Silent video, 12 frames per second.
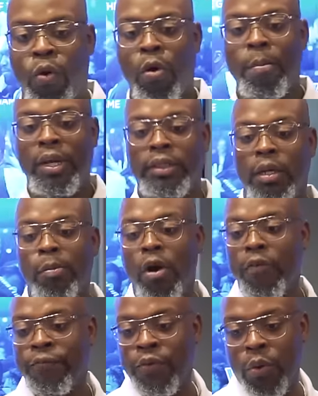We'll mix up
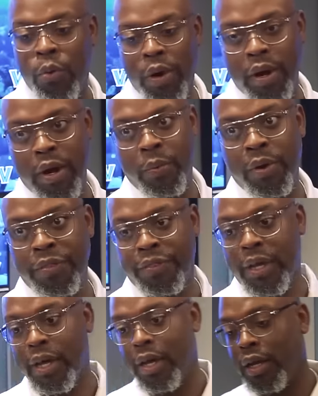our footwear with
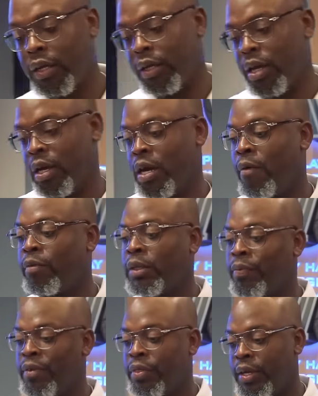uh, a couple
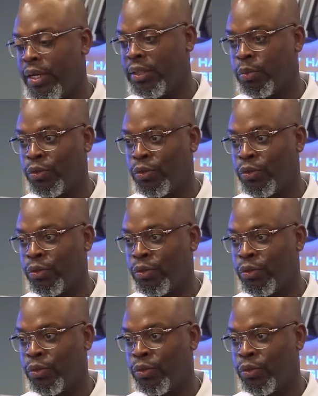different things.